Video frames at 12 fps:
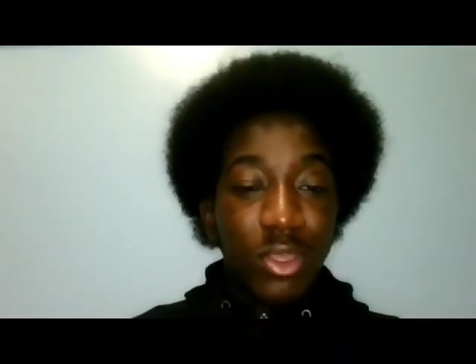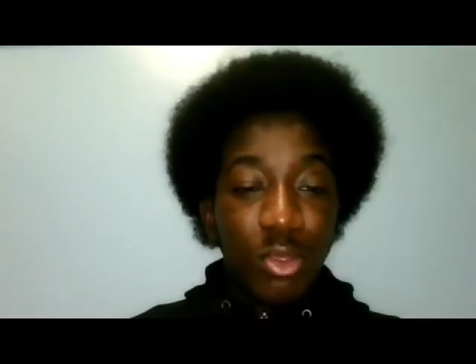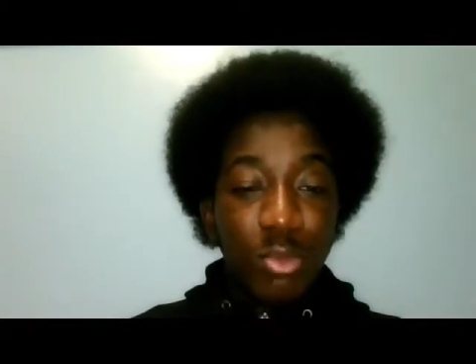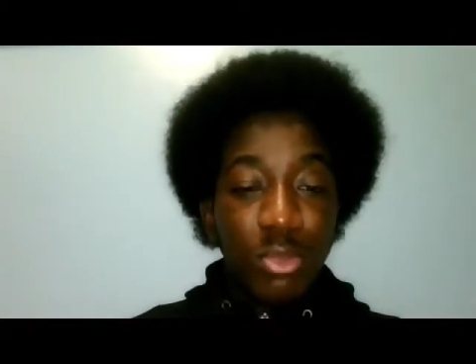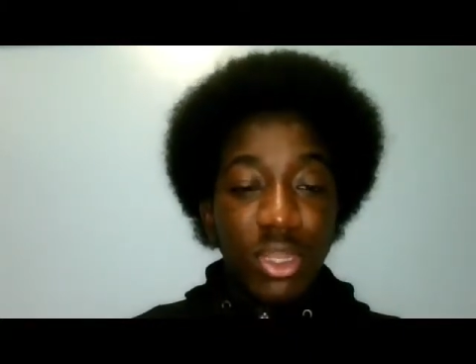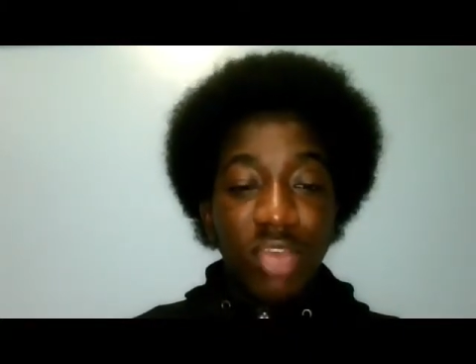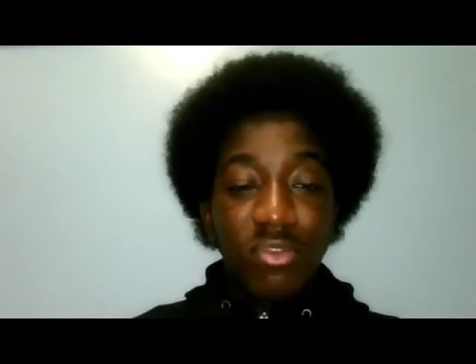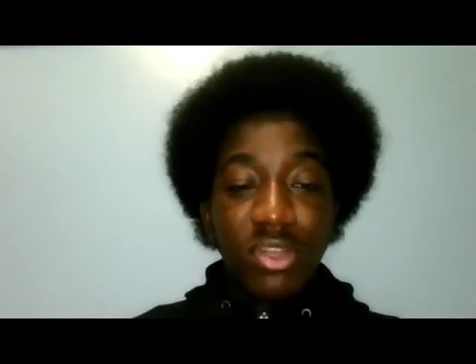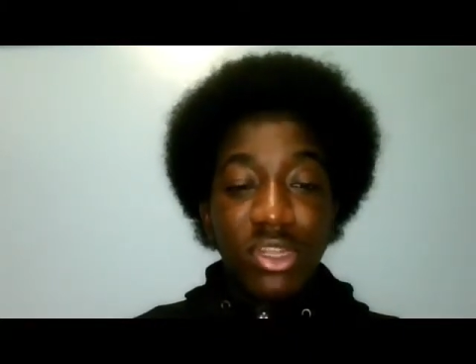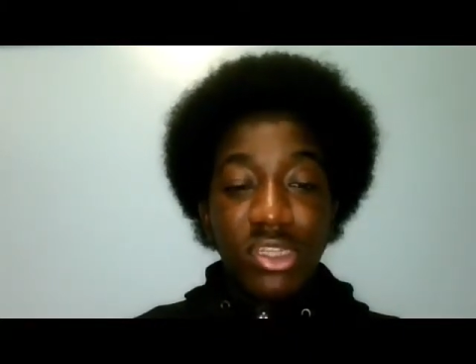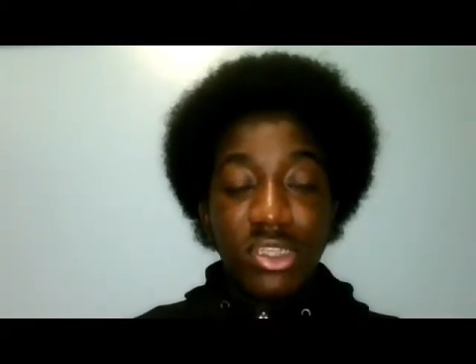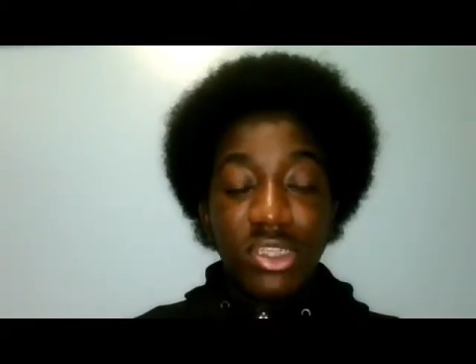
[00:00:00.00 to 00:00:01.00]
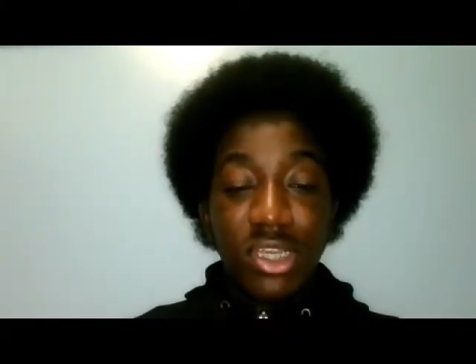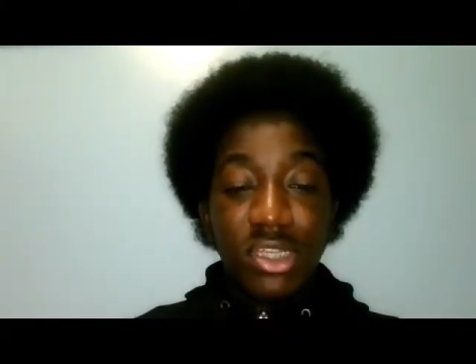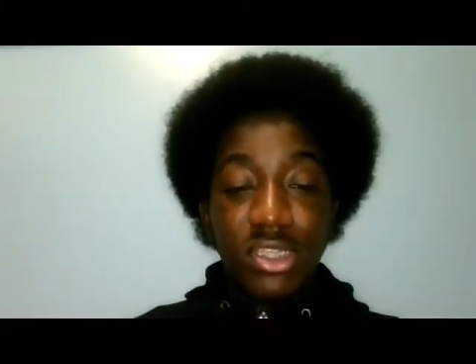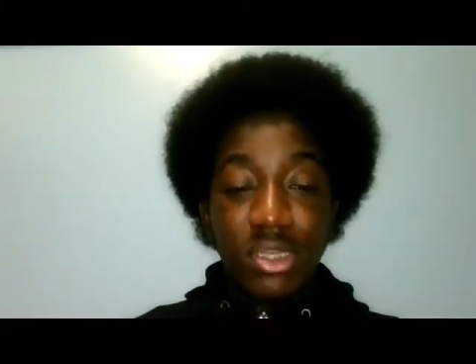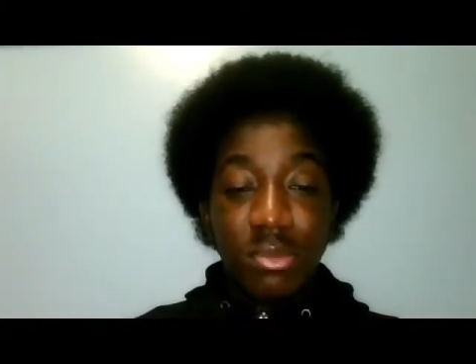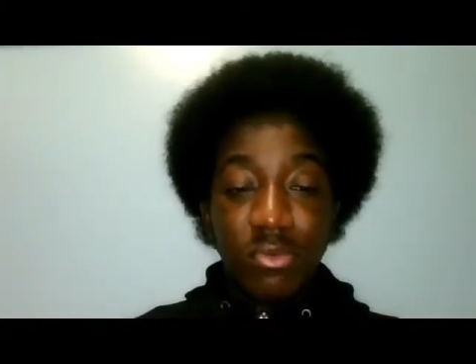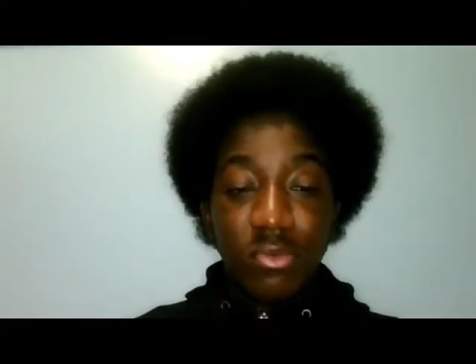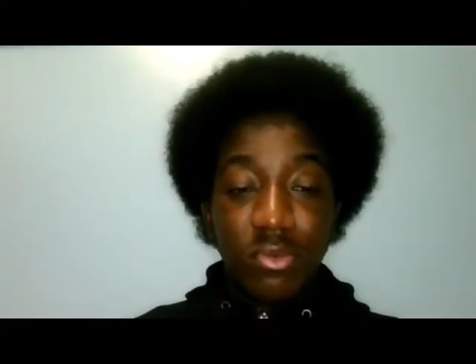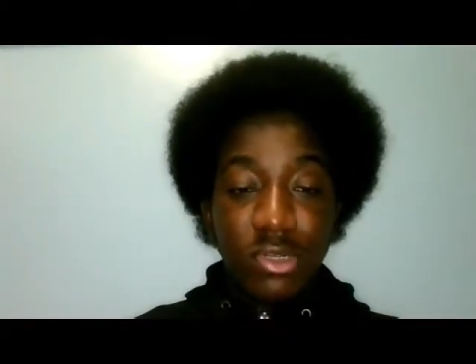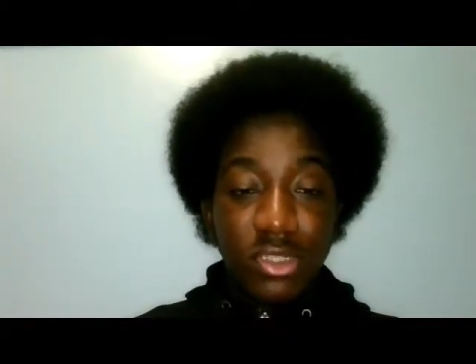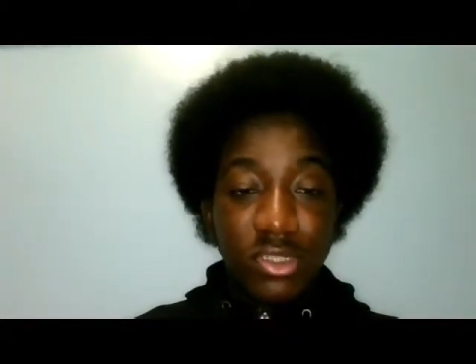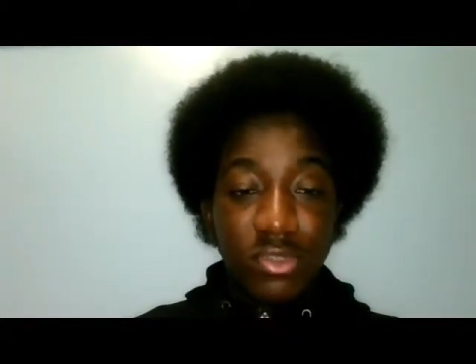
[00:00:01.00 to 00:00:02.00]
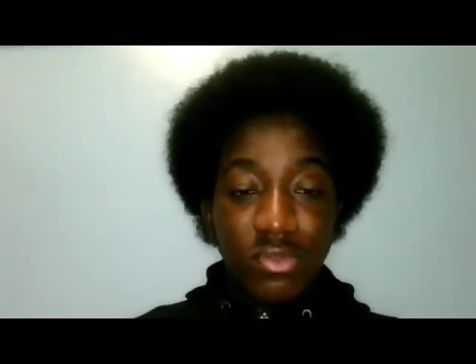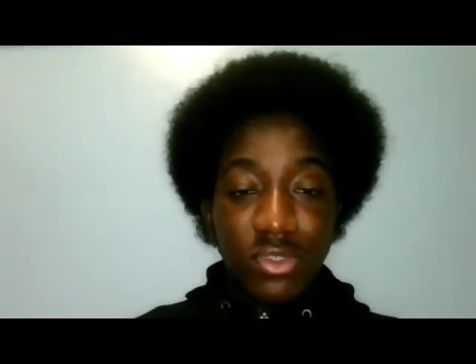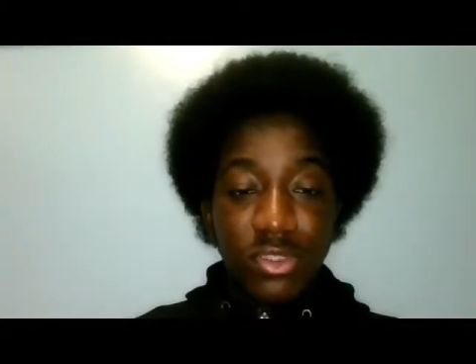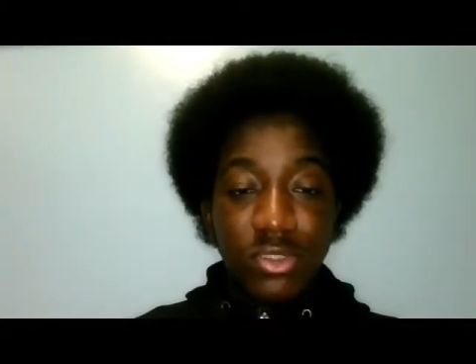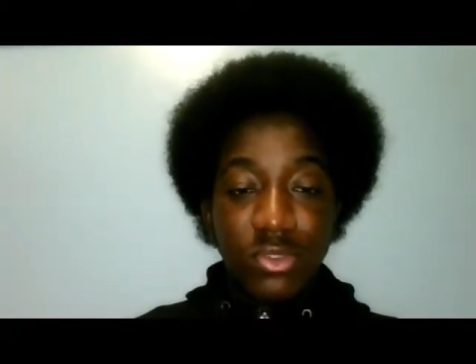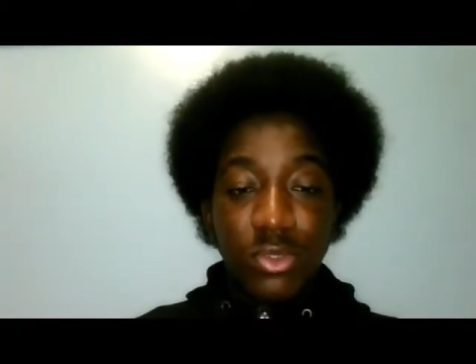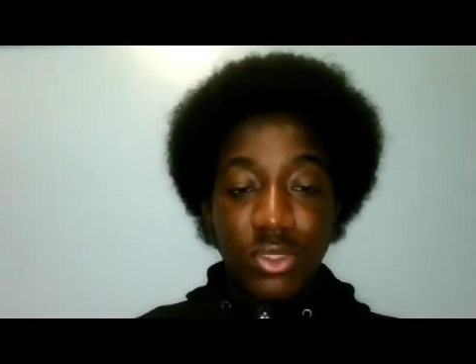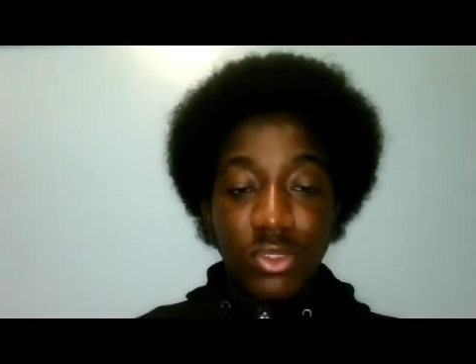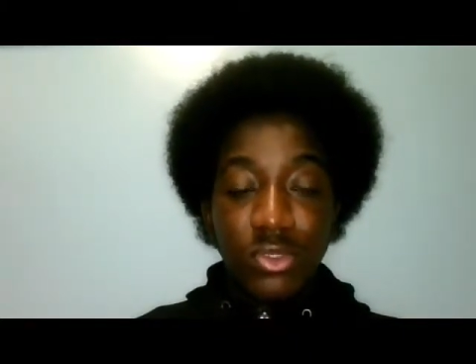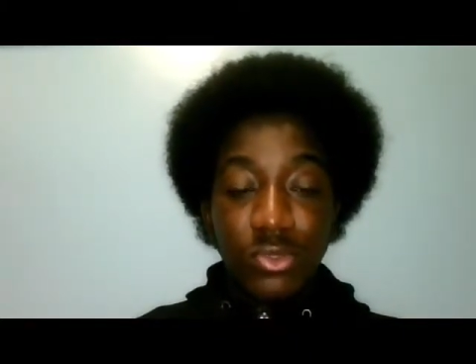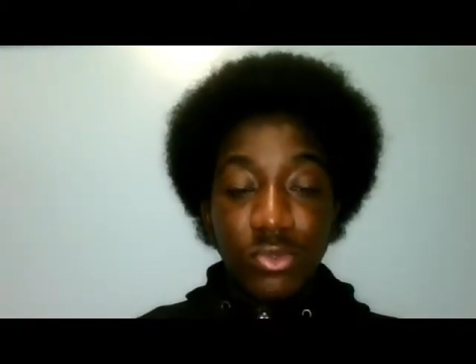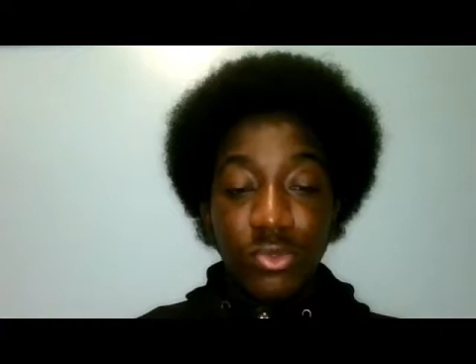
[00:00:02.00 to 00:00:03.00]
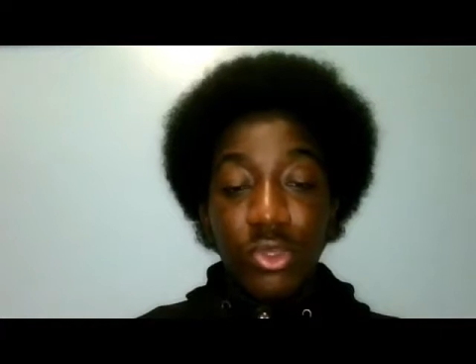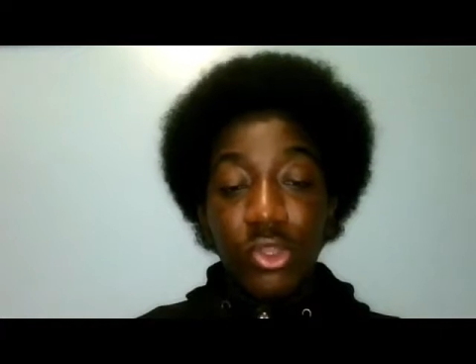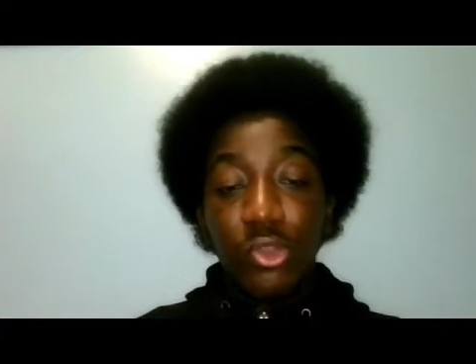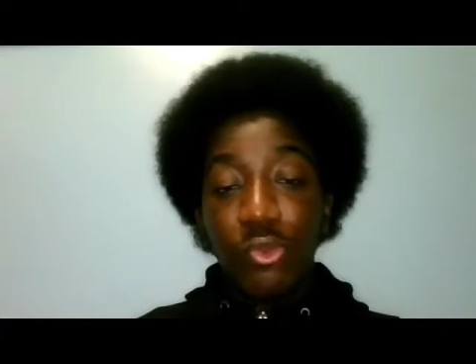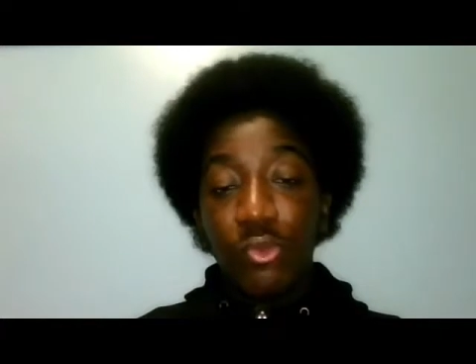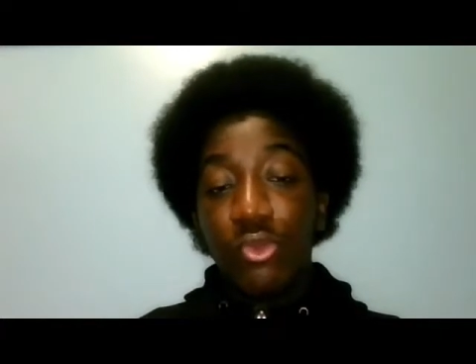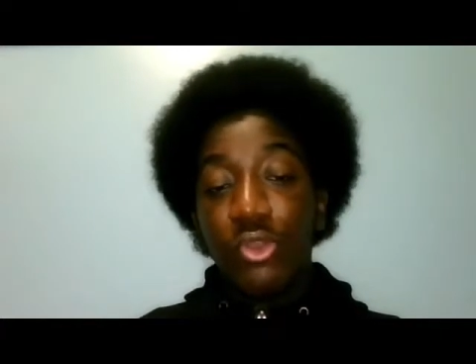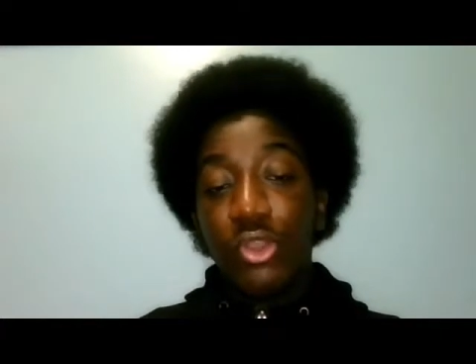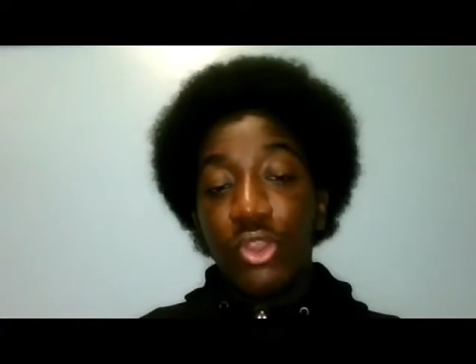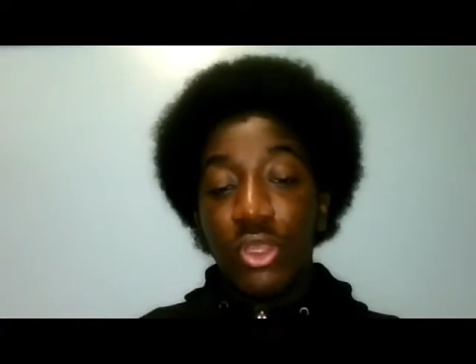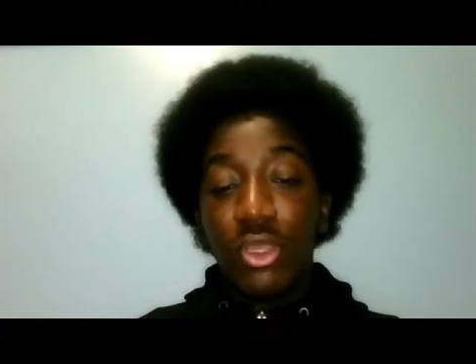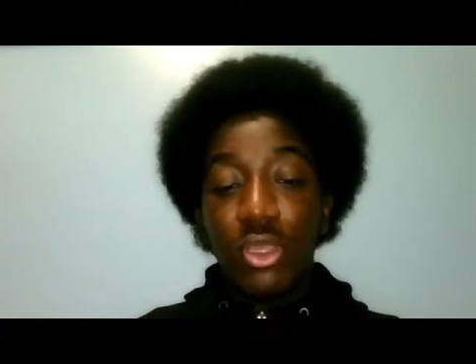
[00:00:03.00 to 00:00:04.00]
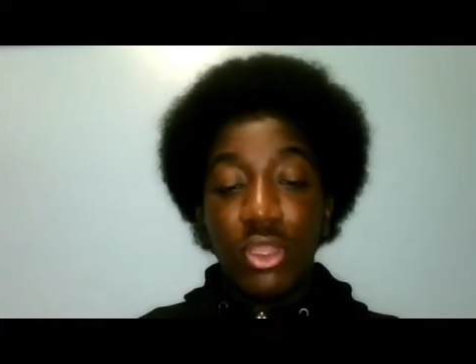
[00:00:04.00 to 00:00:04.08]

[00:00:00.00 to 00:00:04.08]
We're diving into John chapter 14, verses 22 through 30.